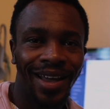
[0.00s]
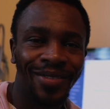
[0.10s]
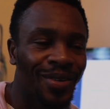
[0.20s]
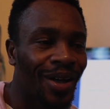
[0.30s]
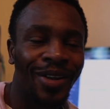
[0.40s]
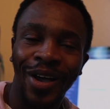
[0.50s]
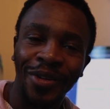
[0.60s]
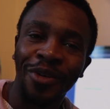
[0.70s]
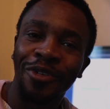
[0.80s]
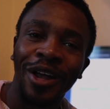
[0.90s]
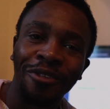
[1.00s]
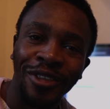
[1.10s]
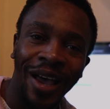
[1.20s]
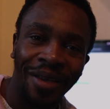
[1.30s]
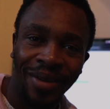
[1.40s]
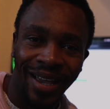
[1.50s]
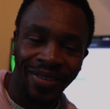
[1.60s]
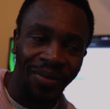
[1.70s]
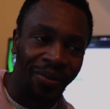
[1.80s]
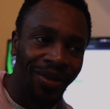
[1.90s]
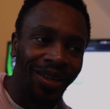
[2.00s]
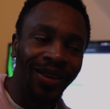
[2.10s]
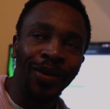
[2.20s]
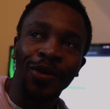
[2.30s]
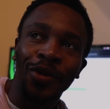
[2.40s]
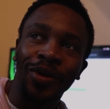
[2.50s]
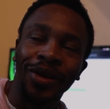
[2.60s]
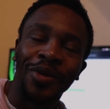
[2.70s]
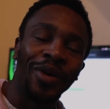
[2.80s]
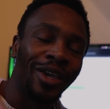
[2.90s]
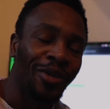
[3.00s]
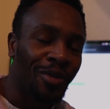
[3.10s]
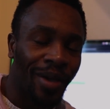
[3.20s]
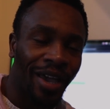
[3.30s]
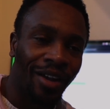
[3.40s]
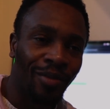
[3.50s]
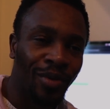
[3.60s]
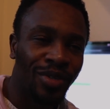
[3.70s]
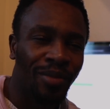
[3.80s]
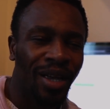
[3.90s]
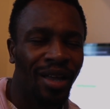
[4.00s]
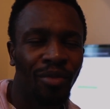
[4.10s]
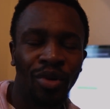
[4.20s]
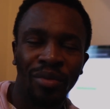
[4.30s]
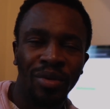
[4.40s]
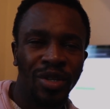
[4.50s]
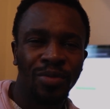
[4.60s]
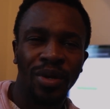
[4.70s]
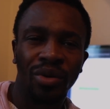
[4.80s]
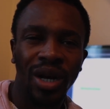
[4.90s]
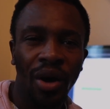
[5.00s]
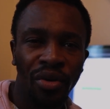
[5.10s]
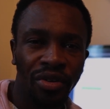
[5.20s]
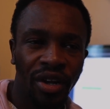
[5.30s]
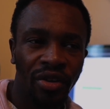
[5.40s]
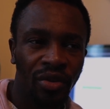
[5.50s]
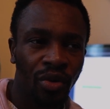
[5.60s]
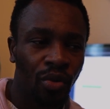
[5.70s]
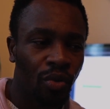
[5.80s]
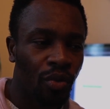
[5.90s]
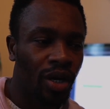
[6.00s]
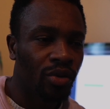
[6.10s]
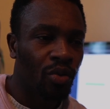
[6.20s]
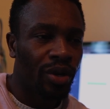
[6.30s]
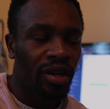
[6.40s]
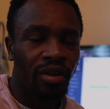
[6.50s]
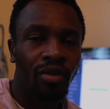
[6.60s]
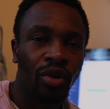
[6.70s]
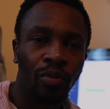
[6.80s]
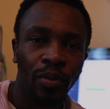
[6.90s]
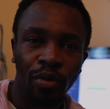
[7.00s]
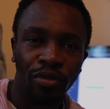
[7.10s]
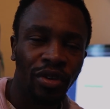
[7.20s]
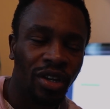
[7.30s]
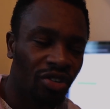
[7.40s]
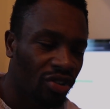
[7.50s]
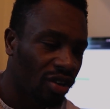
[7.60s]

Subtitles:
I don't even have time like to really go and cut my hair, because I'm like, I'm gonna maybe spend an hour there, you know, while you're waiting other people finish.